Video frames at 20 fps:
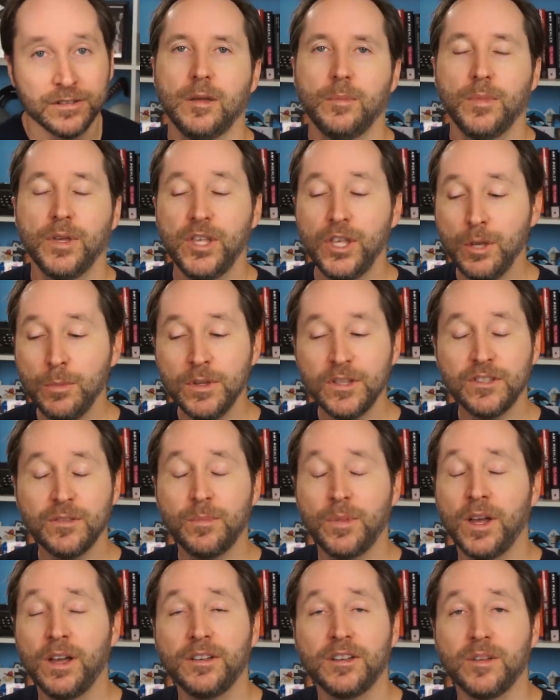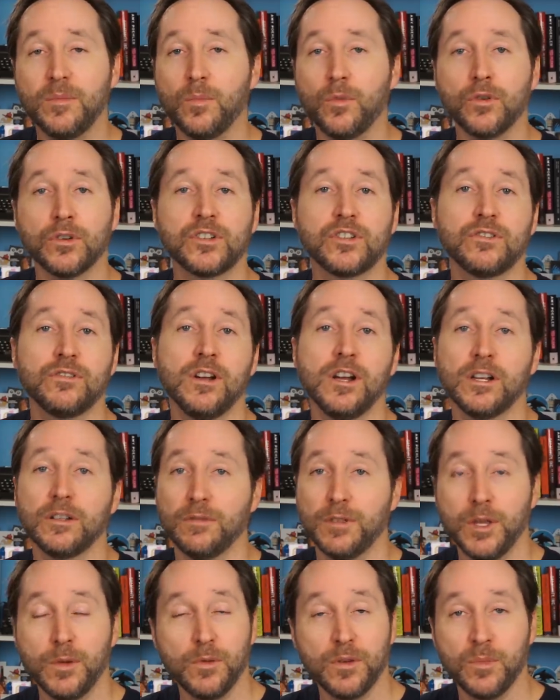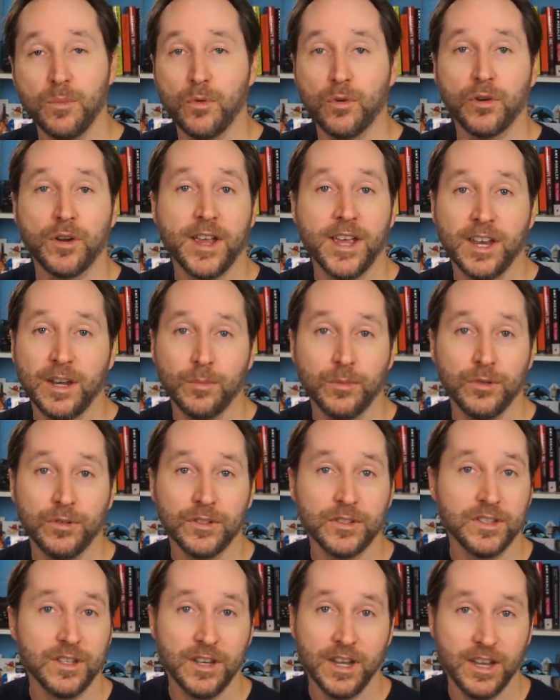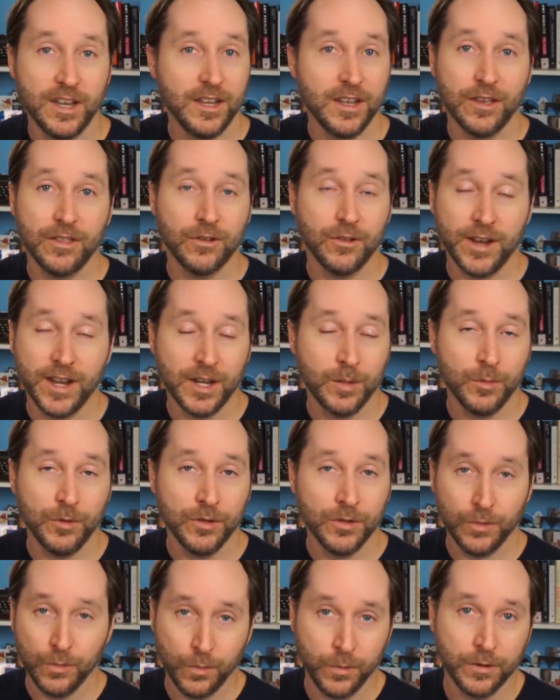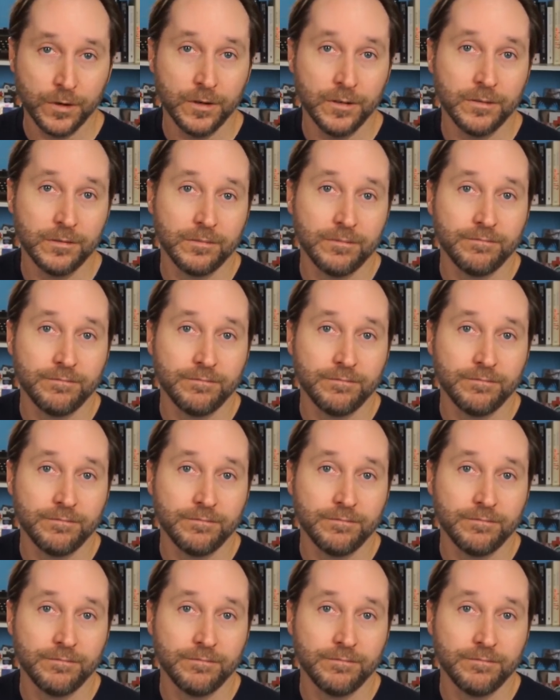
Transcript: But humans have bonded more strongly with more animals than any other animal in the world.